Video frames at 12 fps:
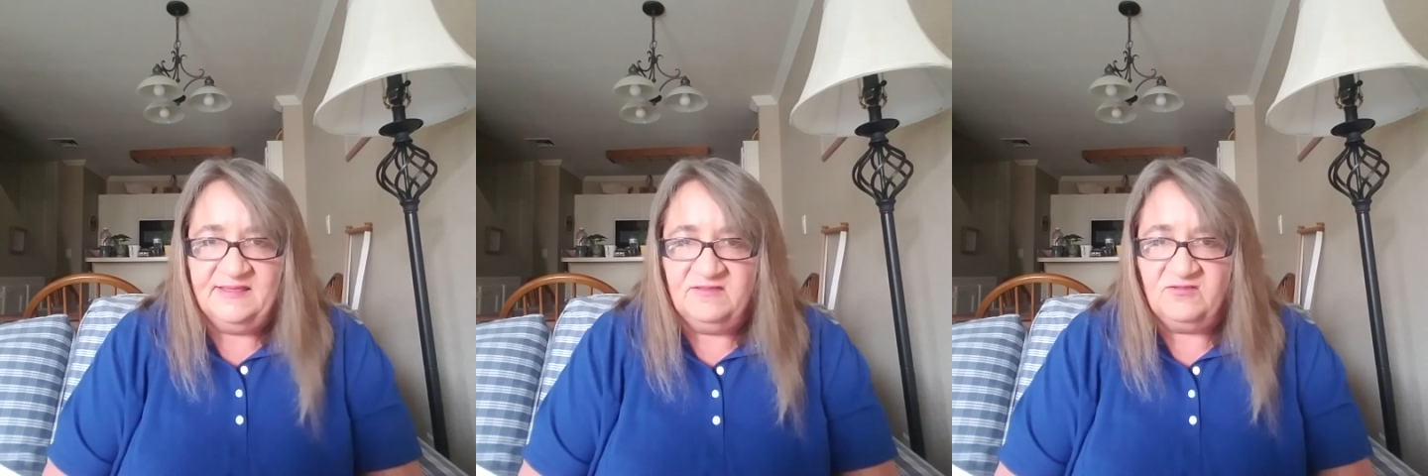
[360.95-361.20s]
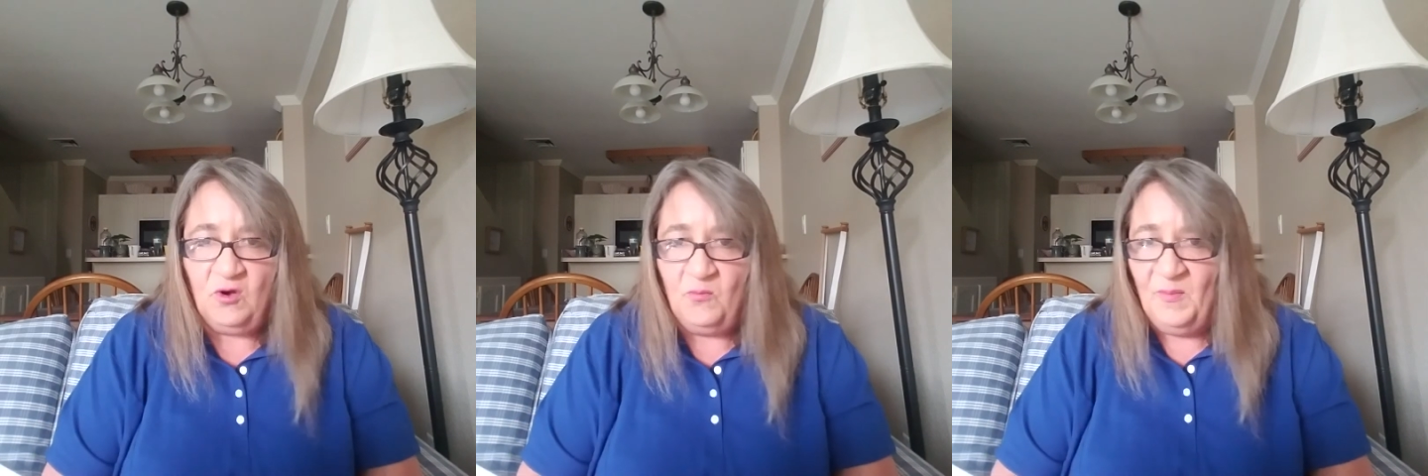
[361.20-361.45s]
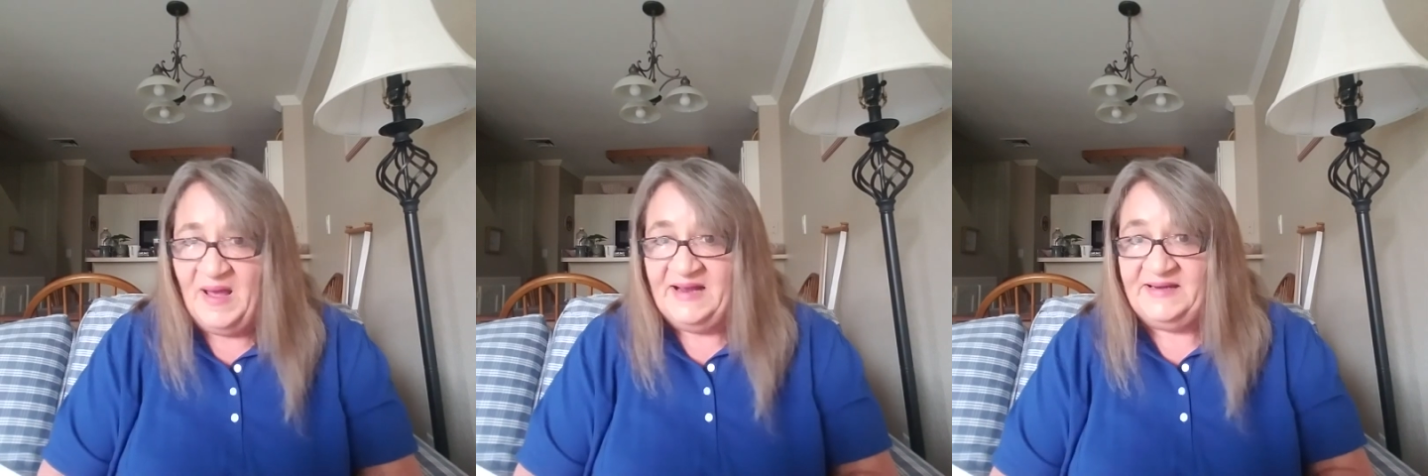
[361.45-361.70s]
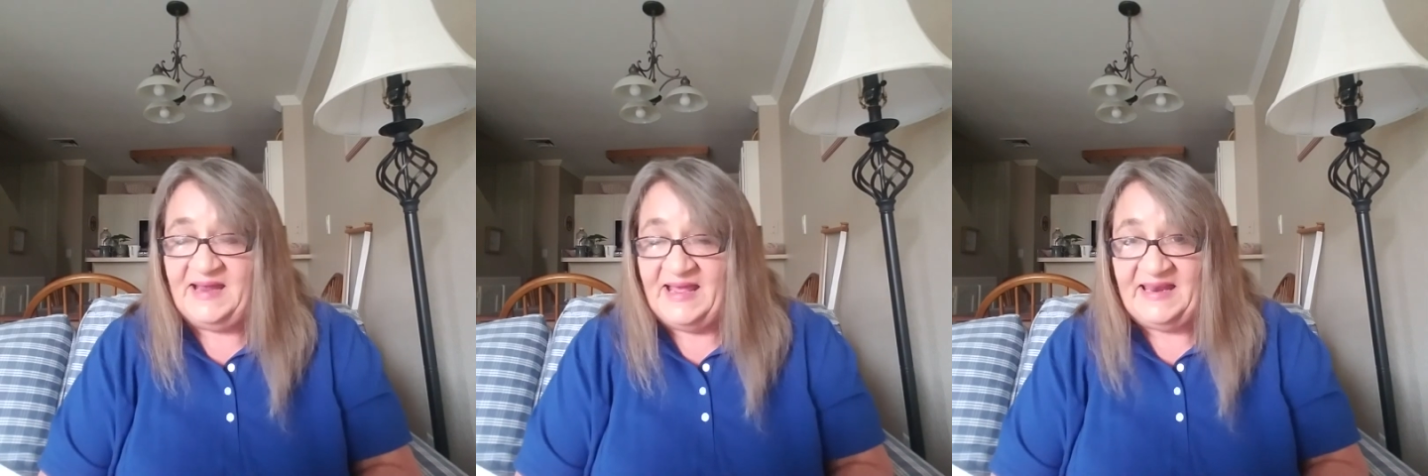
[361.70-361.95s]
don't
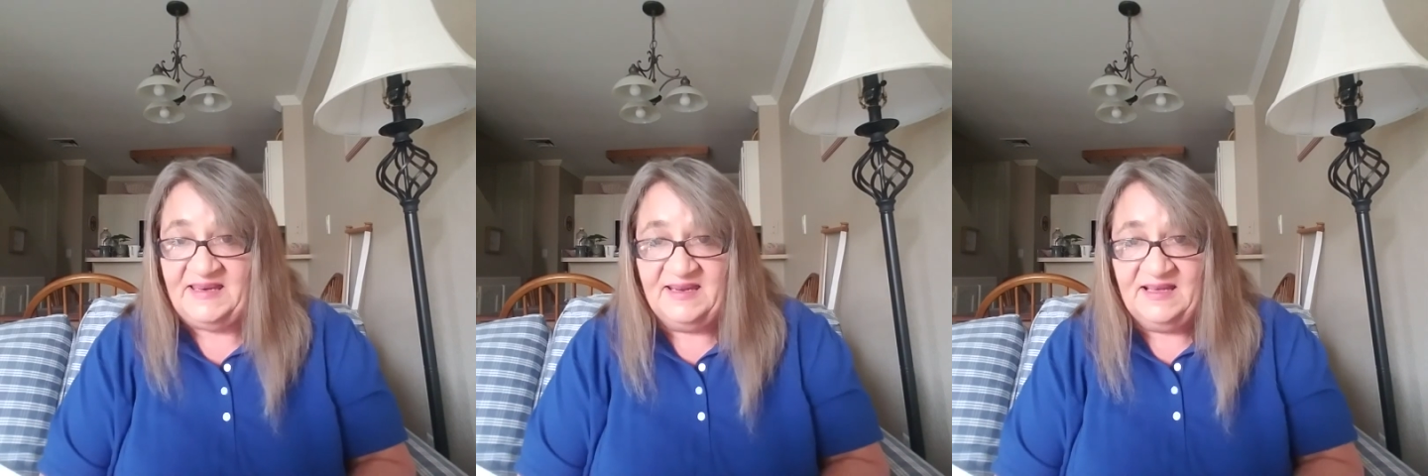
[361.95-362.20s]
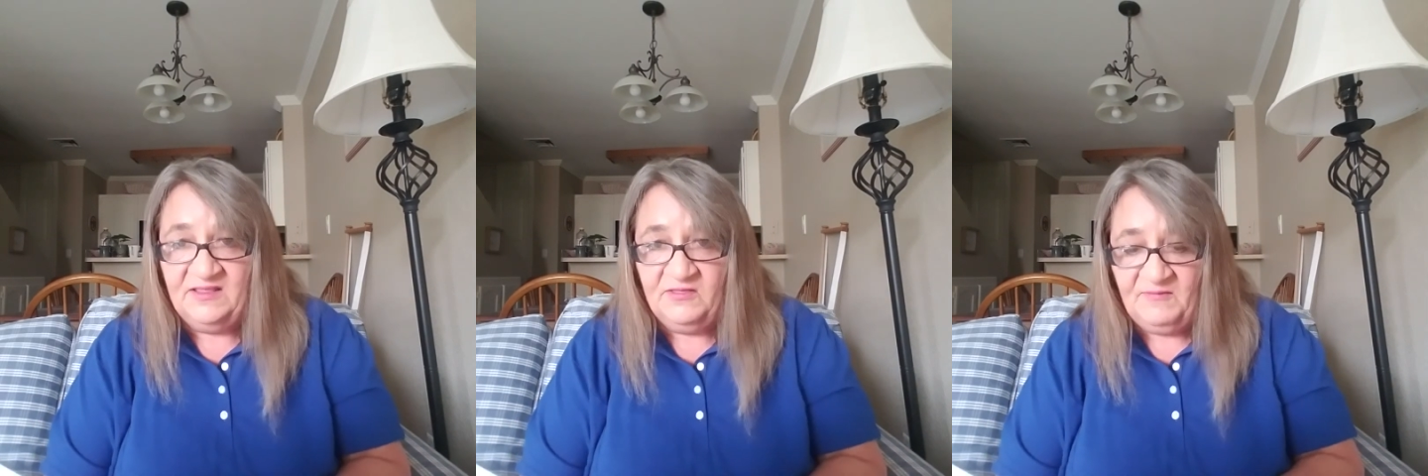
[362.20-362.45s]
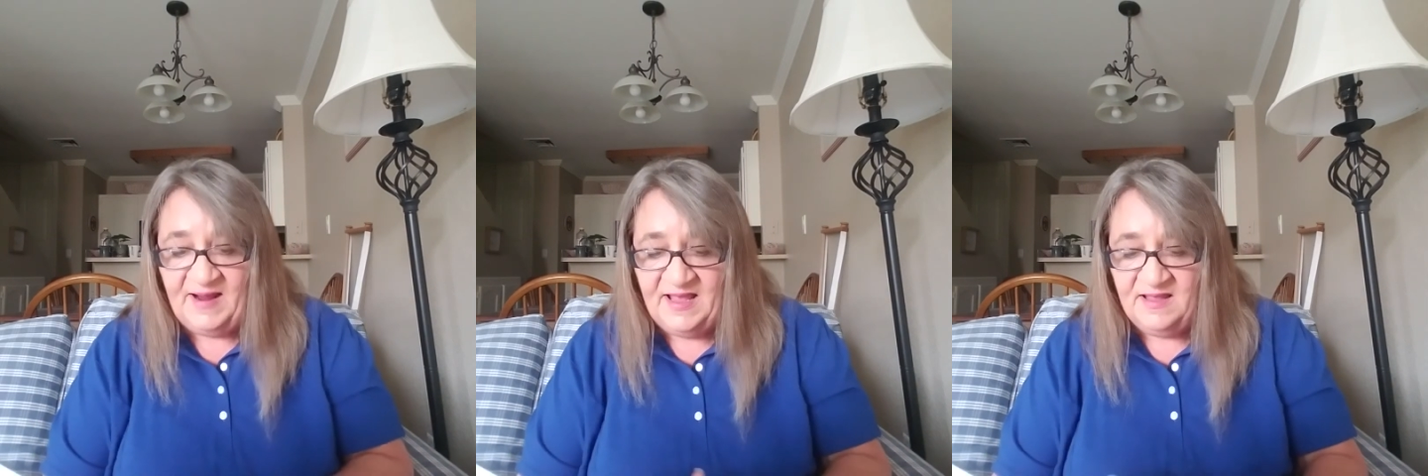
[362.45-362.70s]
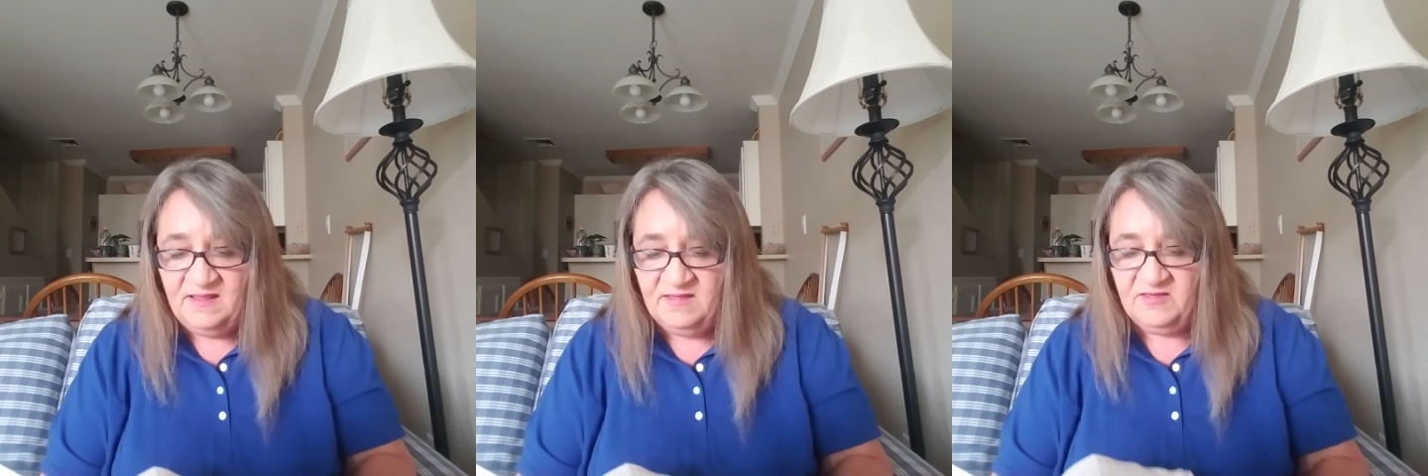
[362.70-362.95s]
mind ending
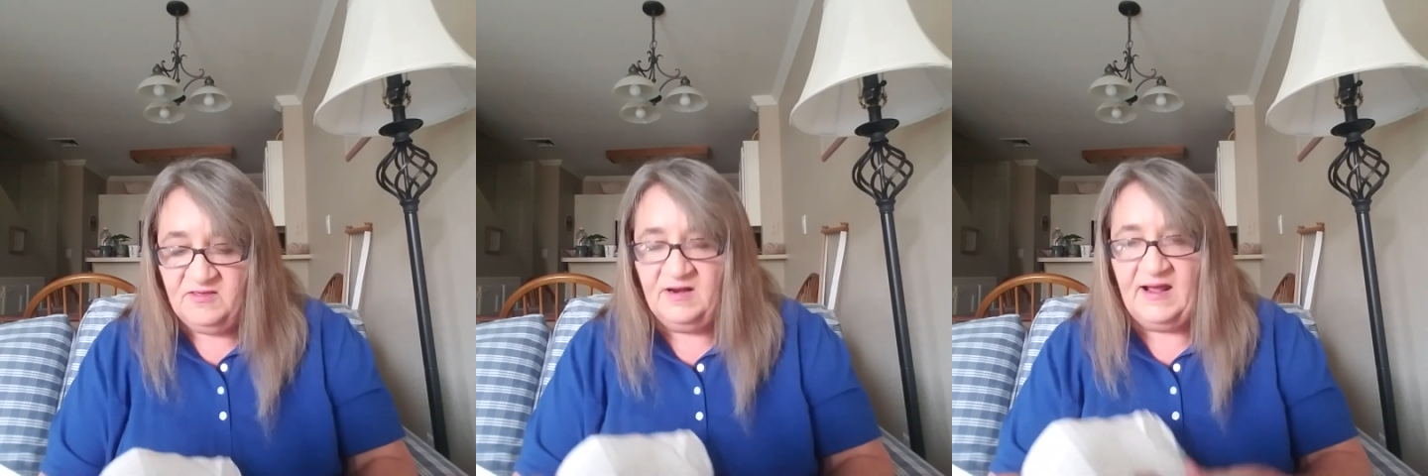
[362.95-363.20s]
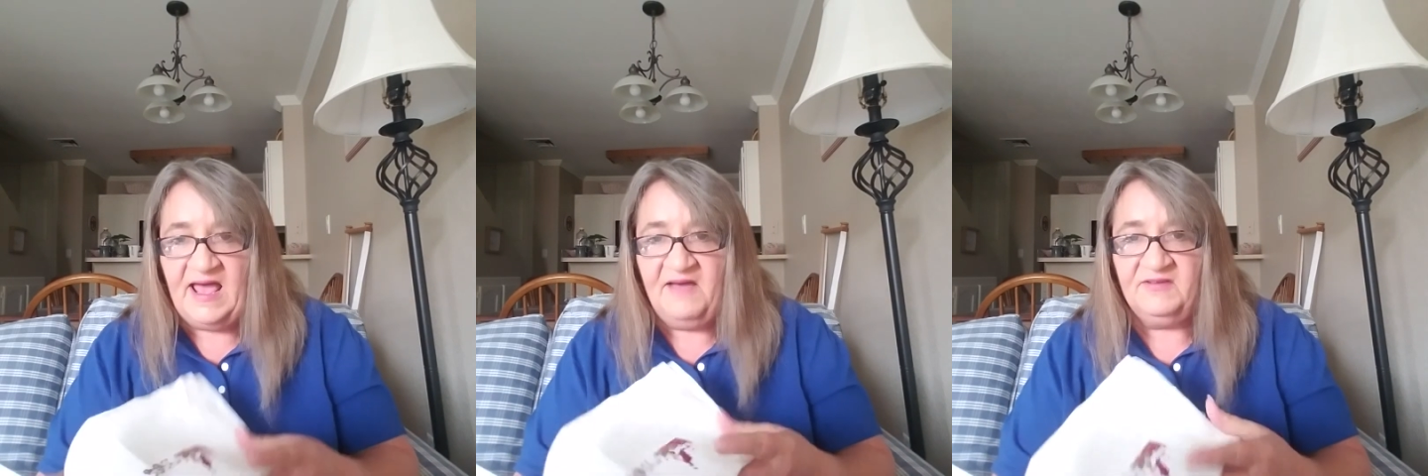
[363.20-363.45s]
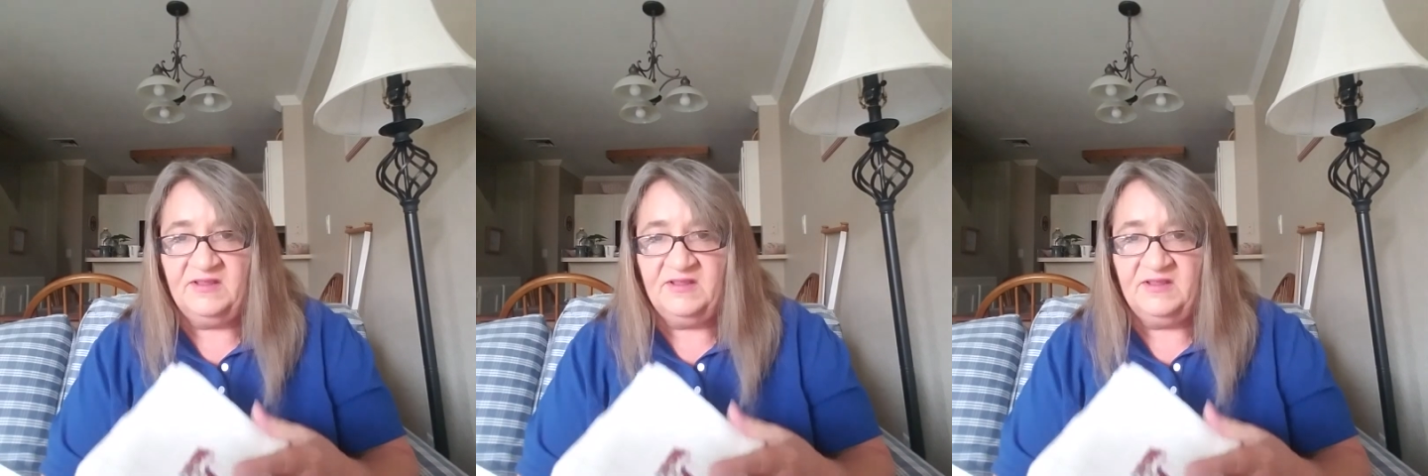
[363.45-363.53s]
threads, you know, having